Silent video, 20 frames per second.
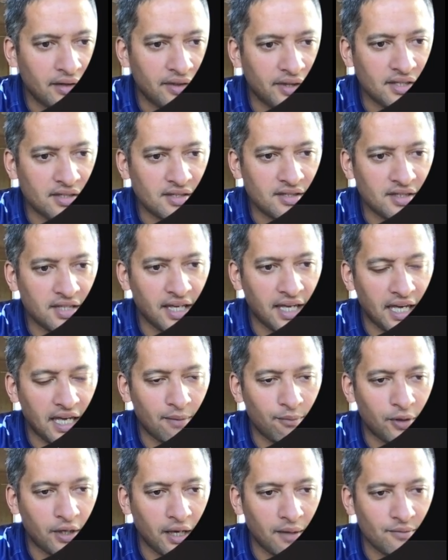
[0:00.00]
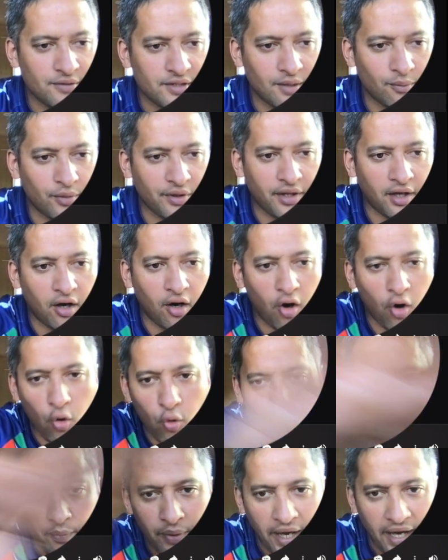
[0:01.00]
this tab comes up with a
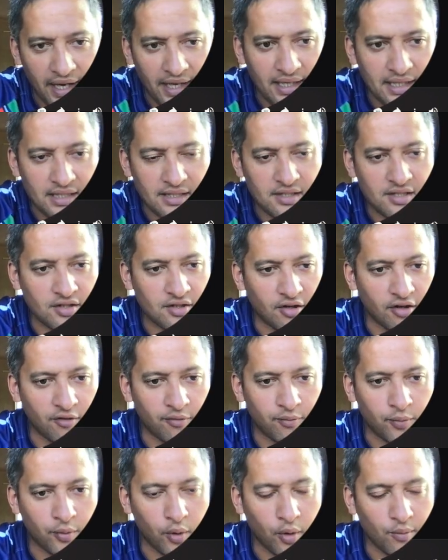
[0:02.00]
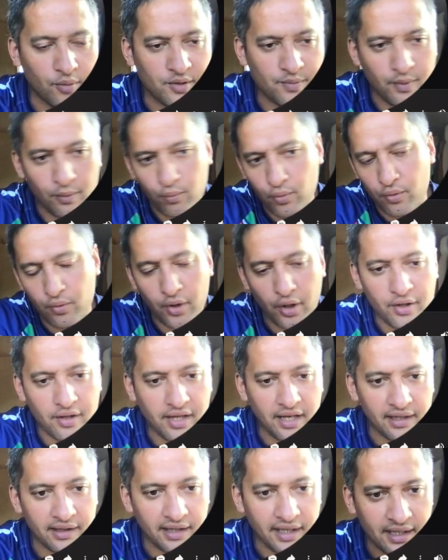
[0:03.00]
whole page of prompts, but we'll go to
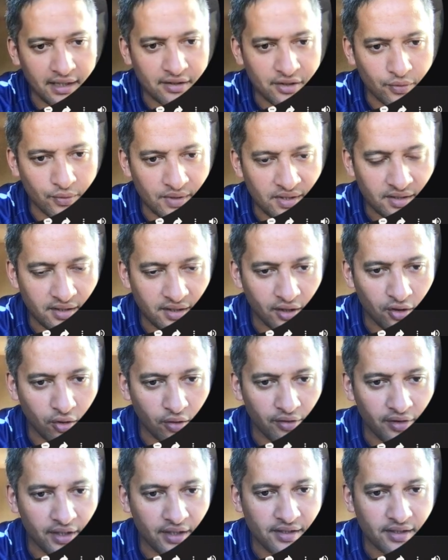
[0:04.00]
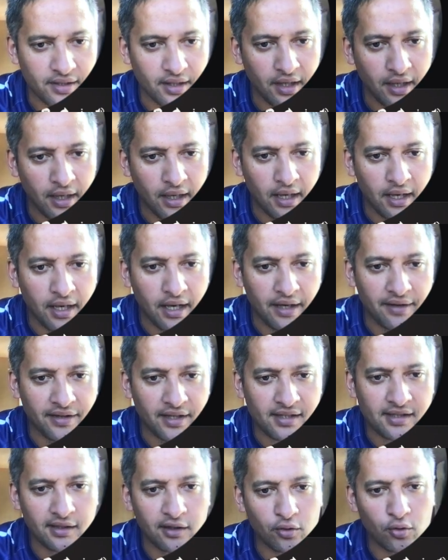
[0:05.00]
that later, so we can stick on this. And
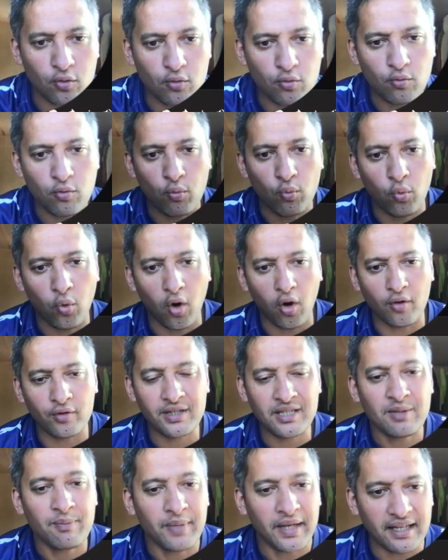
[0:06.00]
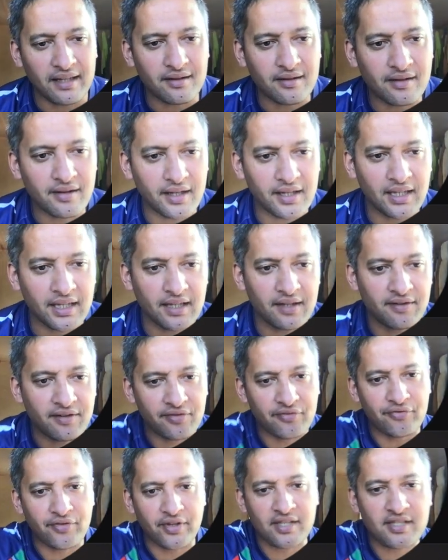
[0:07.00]
this little wand pen thing here,
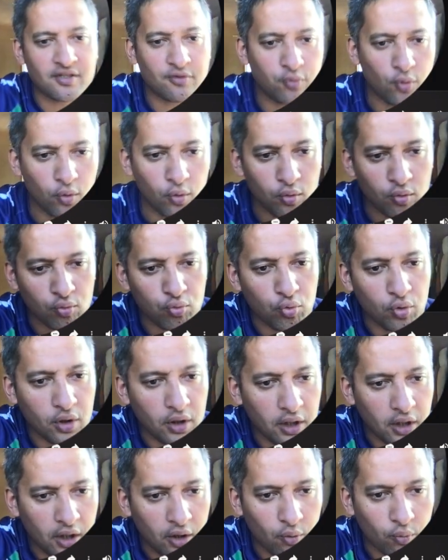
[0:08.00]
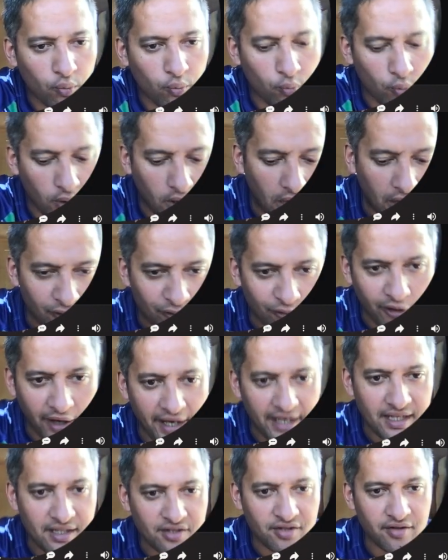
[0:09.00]
this will
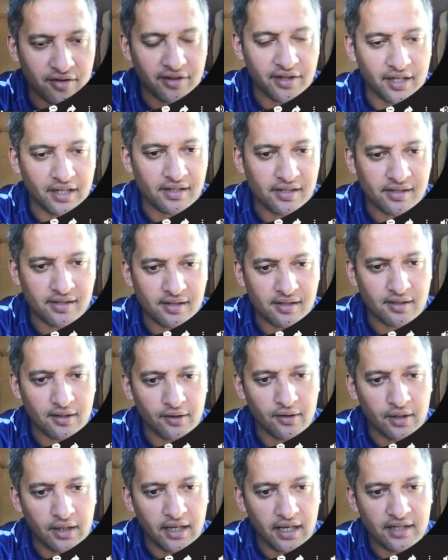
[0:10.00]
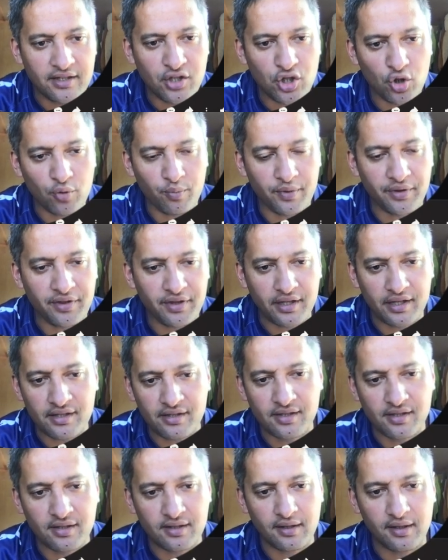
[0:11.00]
arrange this, interpret
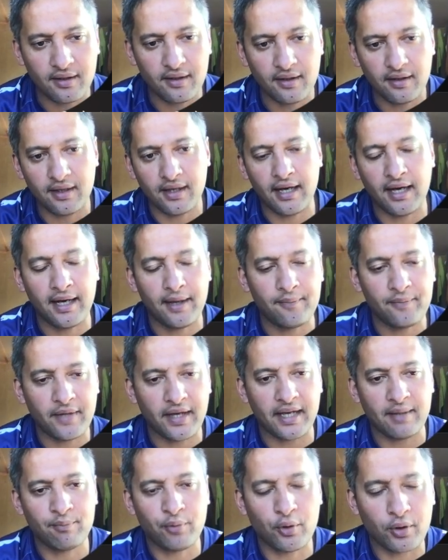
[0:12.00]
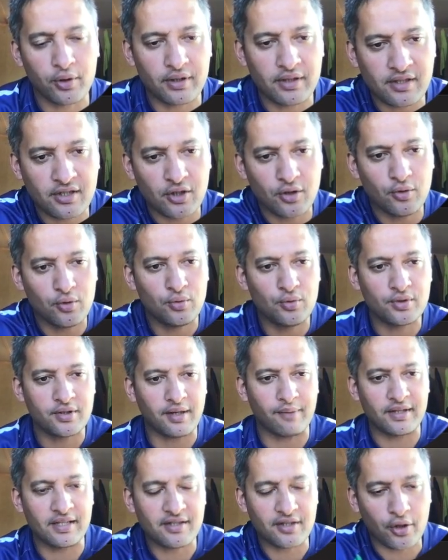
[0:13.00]
this, and put it into
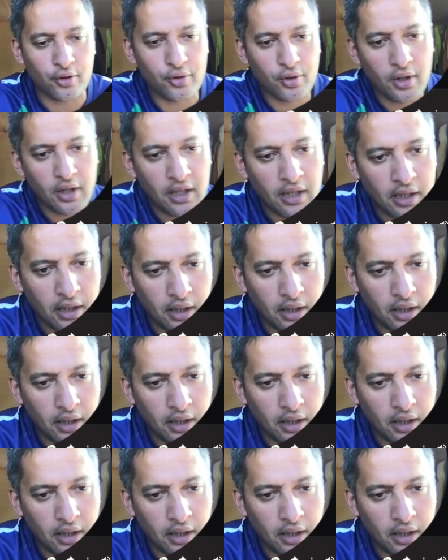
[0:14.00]
something. So